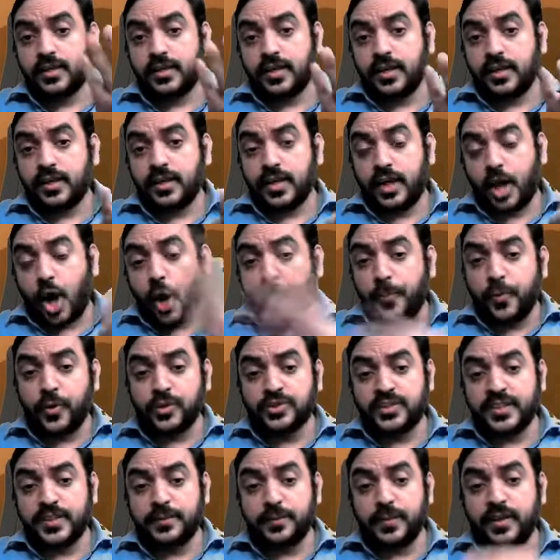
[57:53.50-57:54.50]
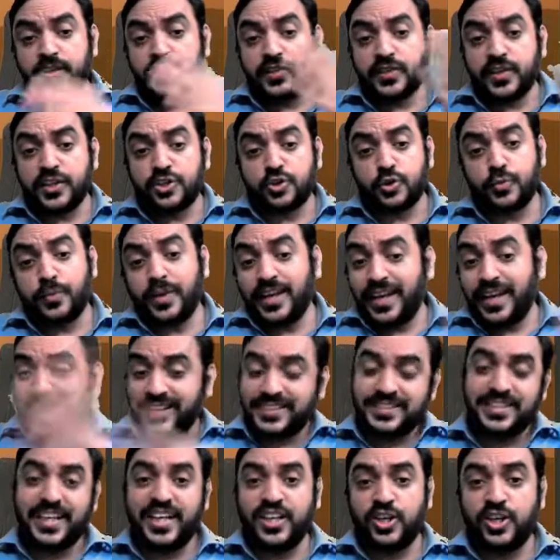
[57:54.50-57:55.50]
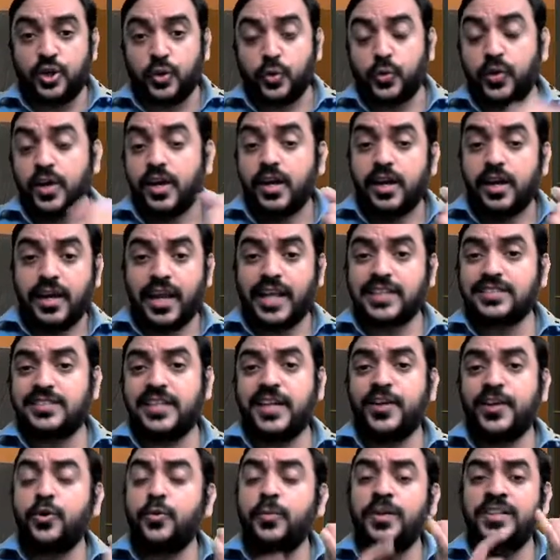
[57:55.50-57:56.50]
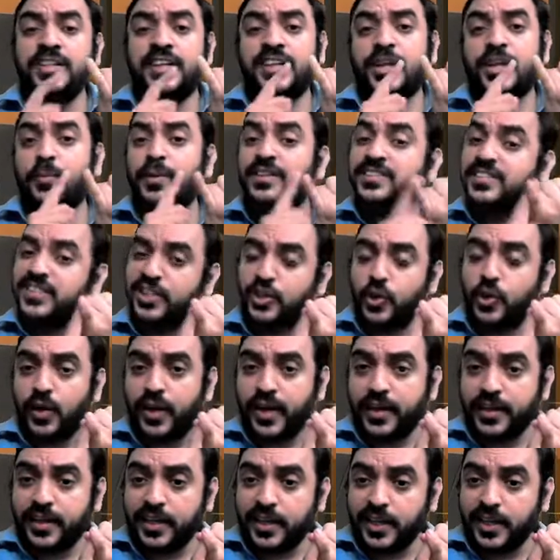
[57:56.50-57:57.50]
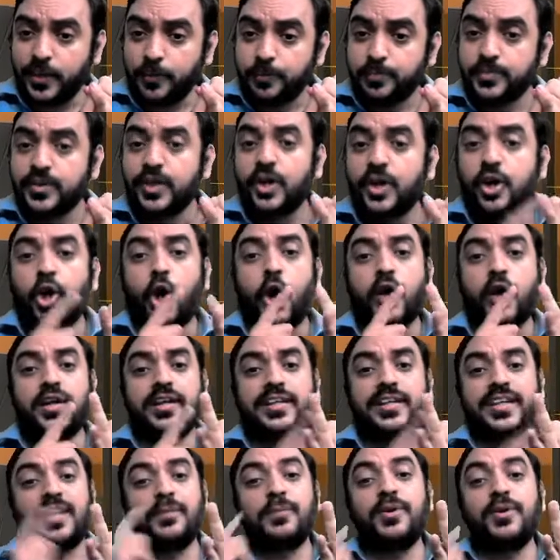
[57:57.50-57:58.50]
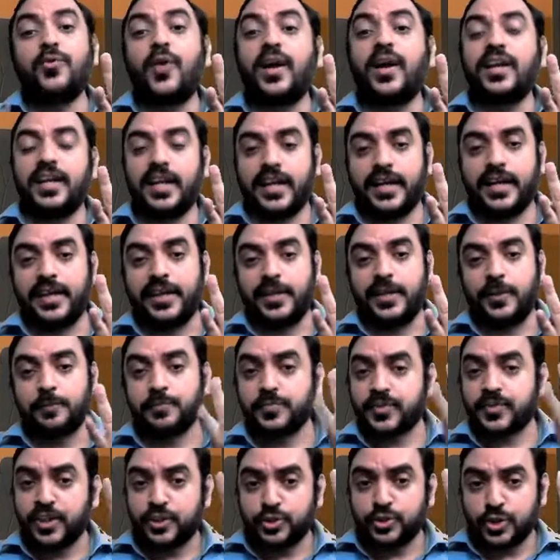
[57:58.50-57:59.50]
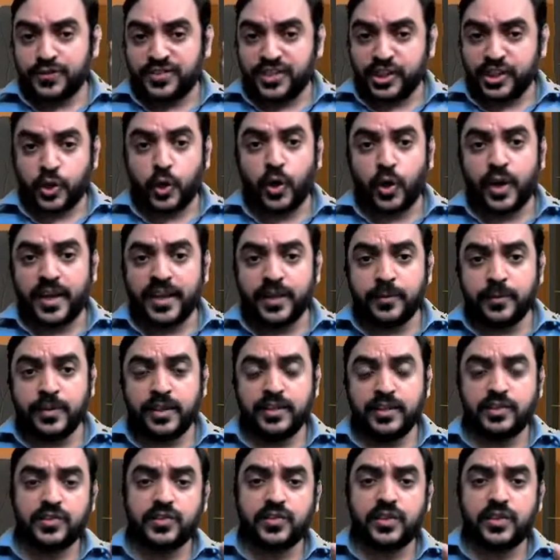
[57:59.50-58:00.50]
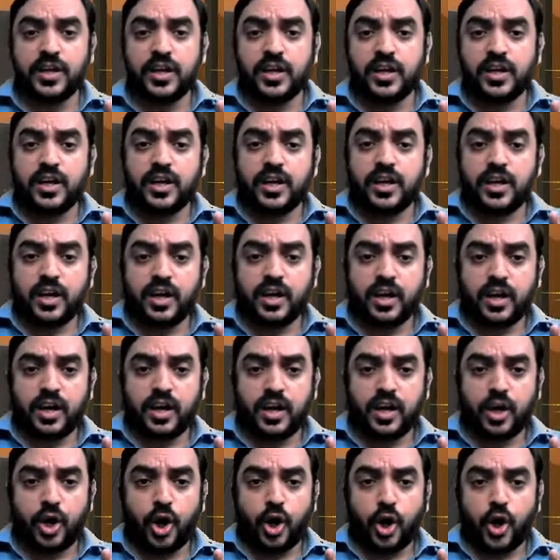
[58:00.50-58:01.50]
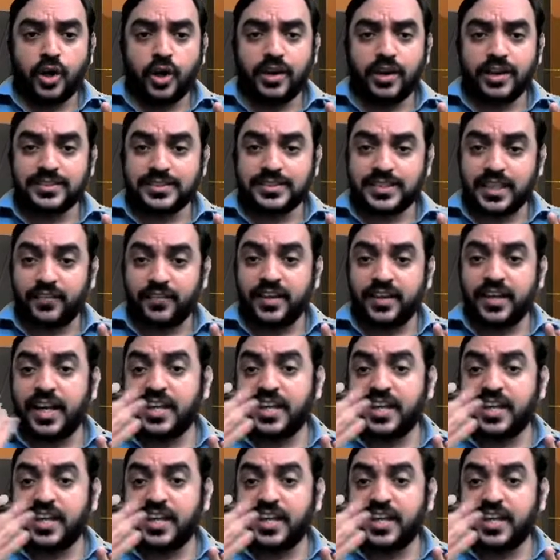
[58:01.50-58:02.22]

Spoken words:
Opposite means it should be less than two. Less than two means it can be zero lady or it can be one lady. So if zero lady means all seven are